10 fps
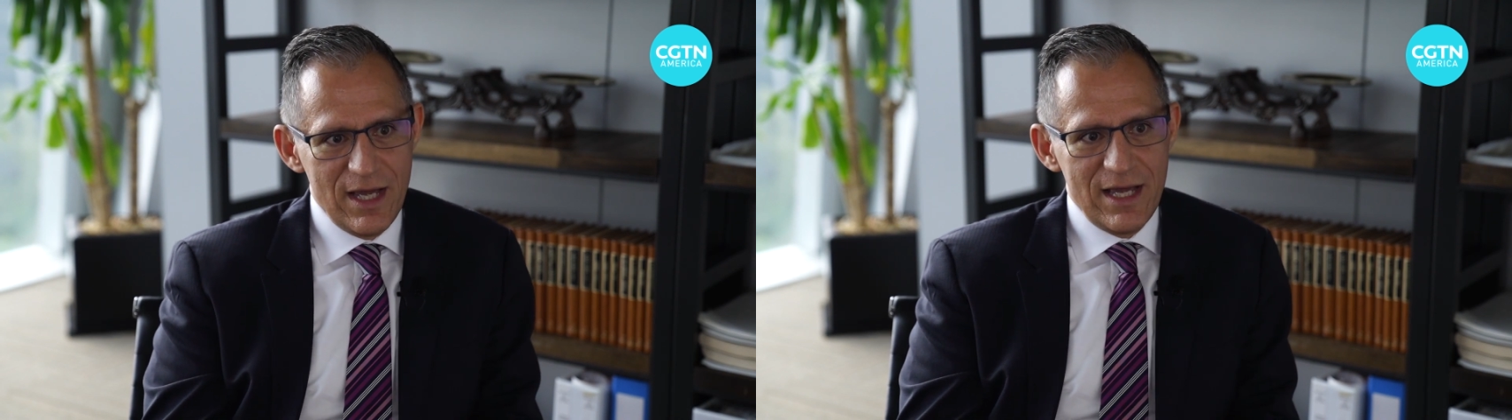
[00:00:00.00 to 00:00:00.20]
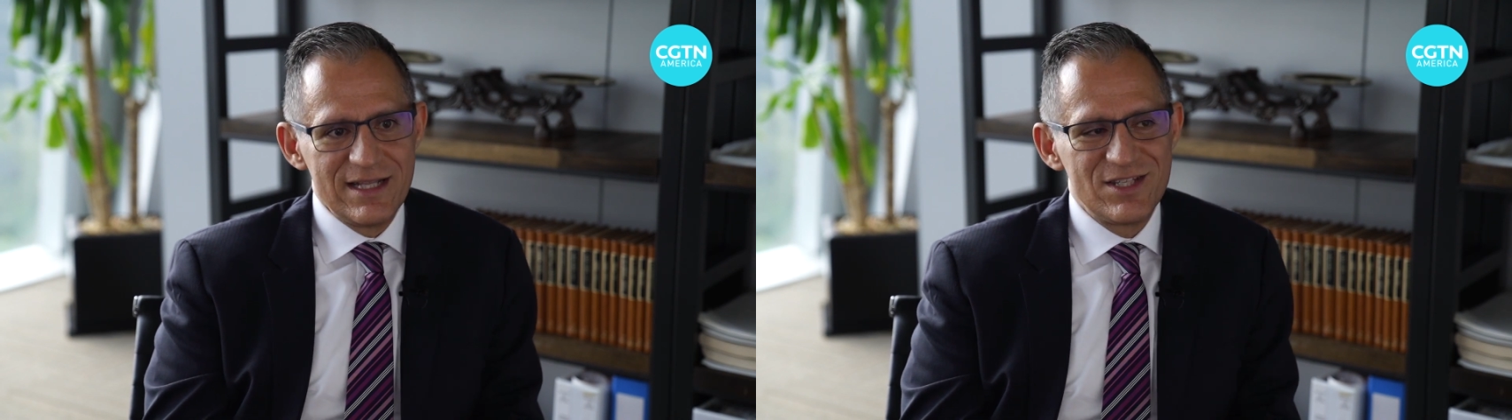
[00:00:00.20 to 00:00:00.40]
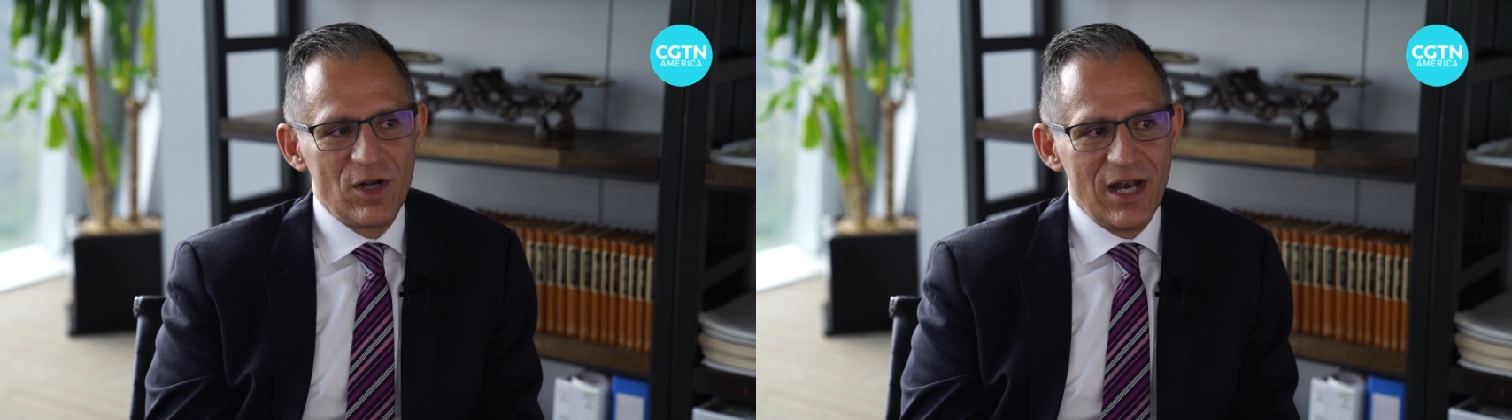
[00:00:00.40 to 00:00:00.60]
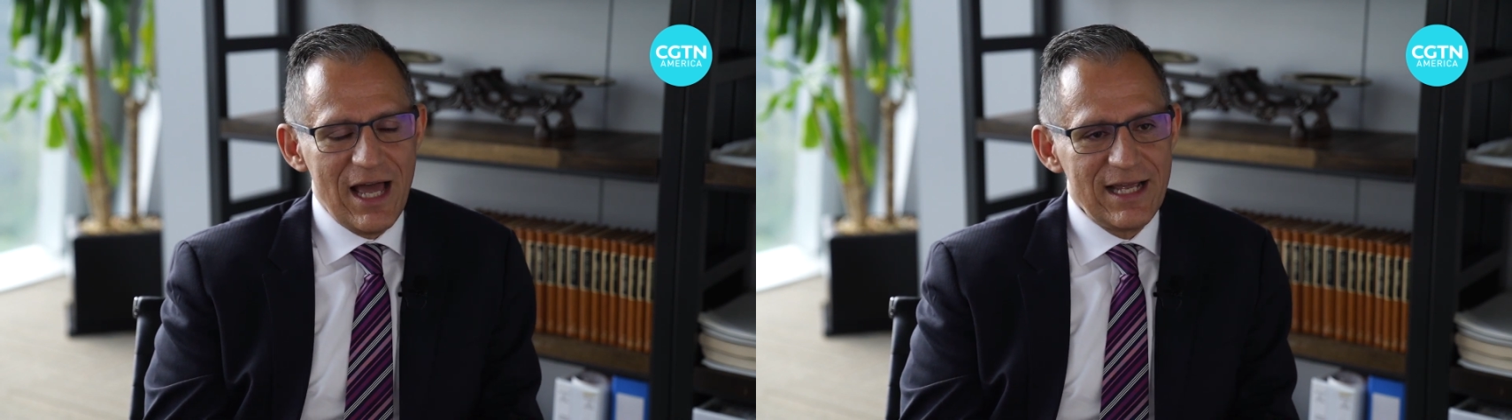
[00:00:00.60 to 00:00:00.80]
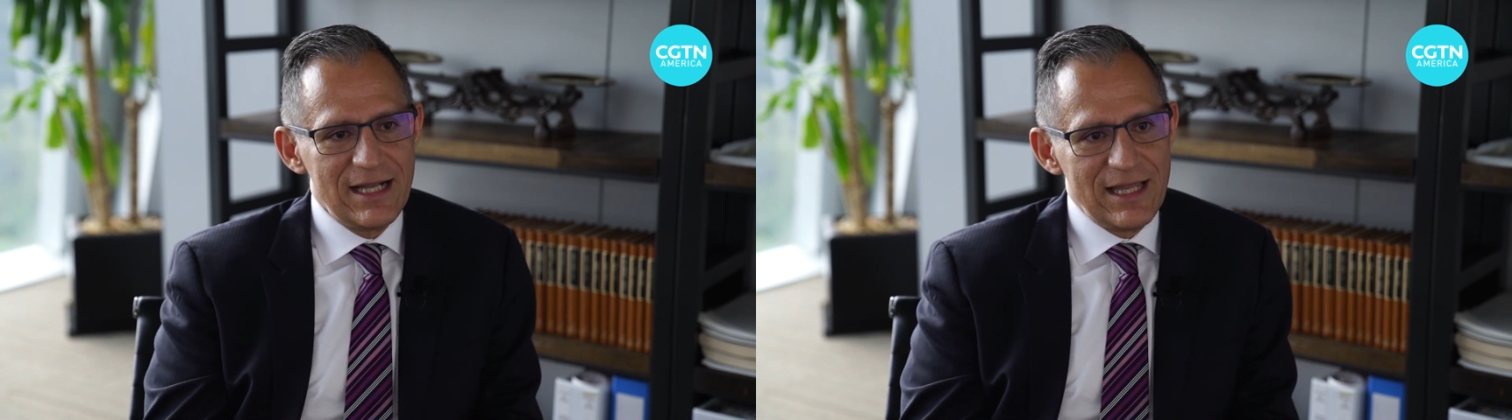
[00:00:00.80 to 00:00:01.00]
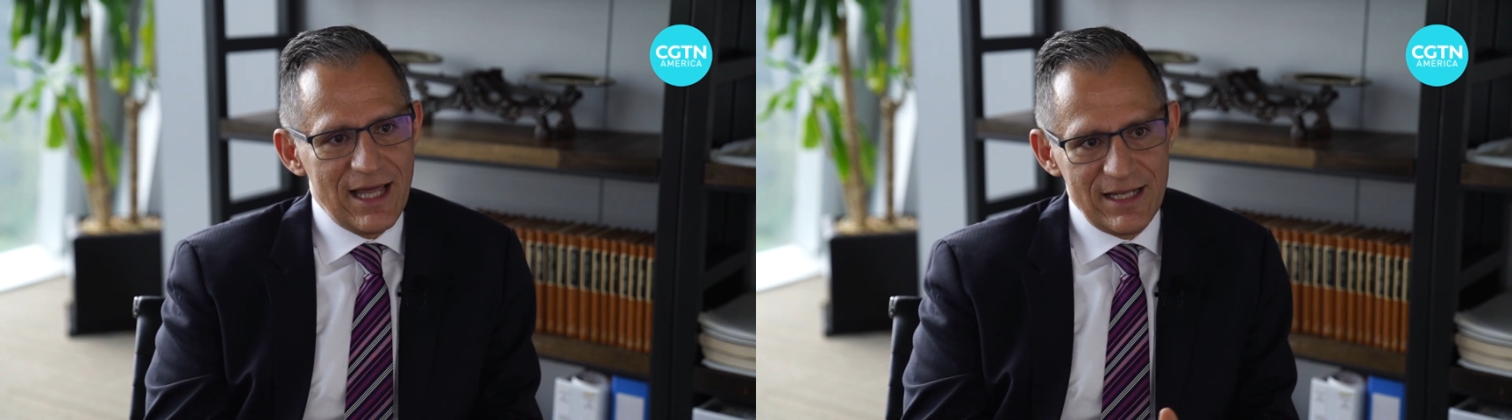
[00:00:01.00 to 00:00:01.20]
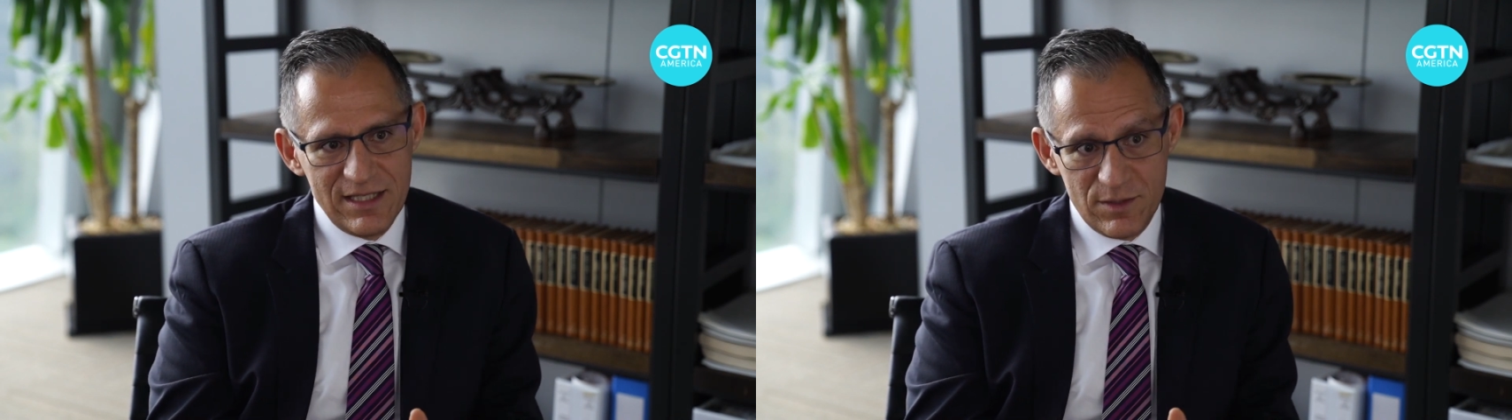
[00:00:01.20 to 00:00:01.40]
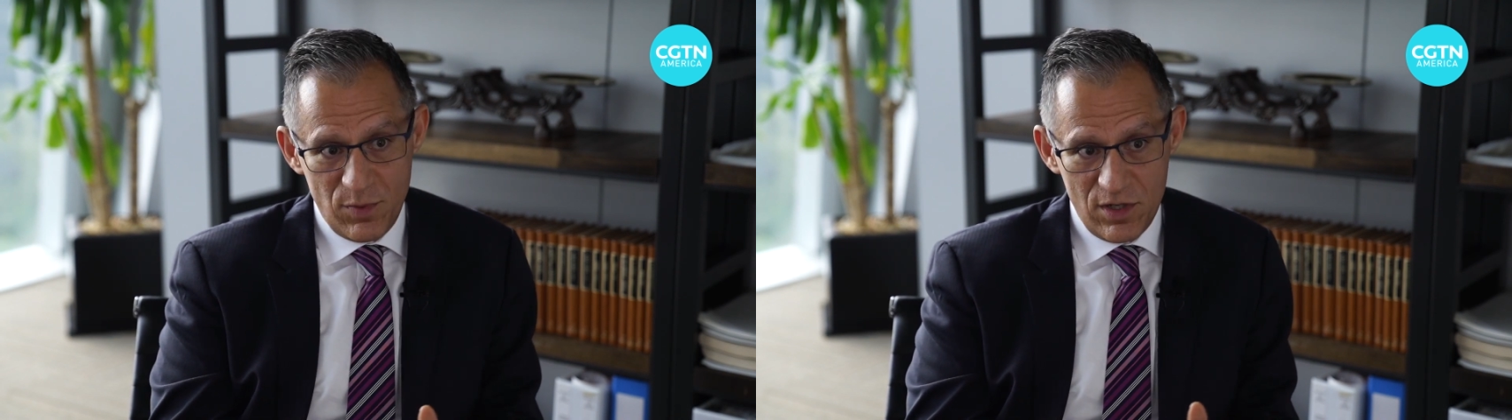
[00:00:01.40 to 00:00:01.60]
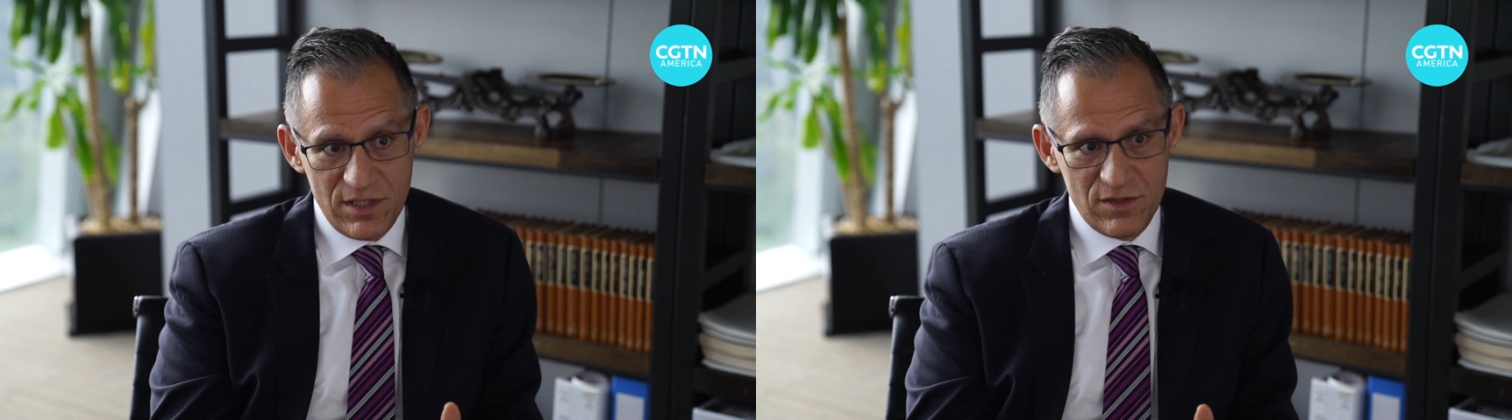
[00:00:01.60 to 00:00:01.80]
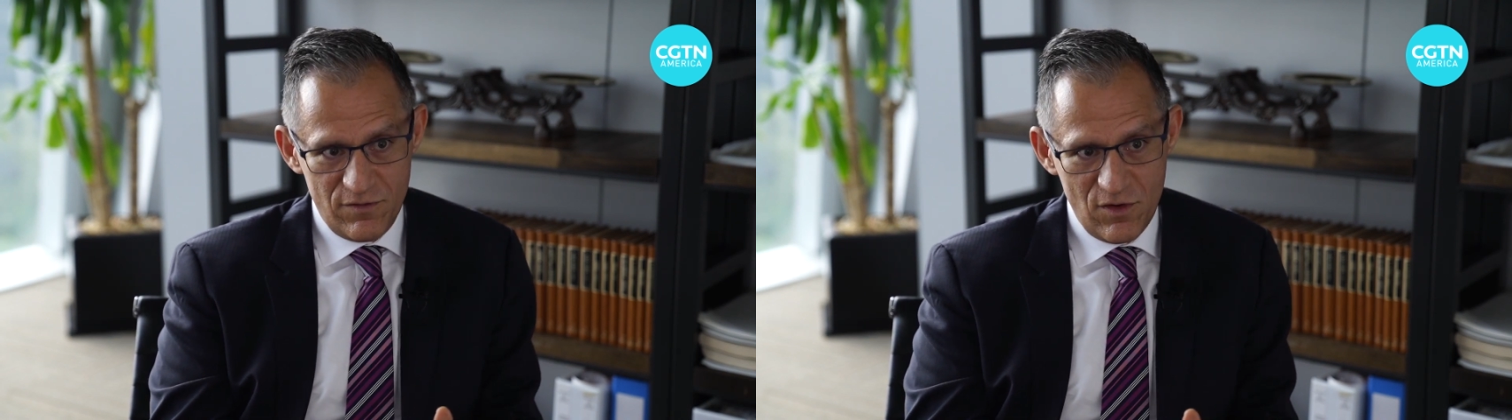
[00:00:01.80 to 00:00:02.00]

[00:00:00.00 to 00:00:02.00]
it's unlikely that in this process of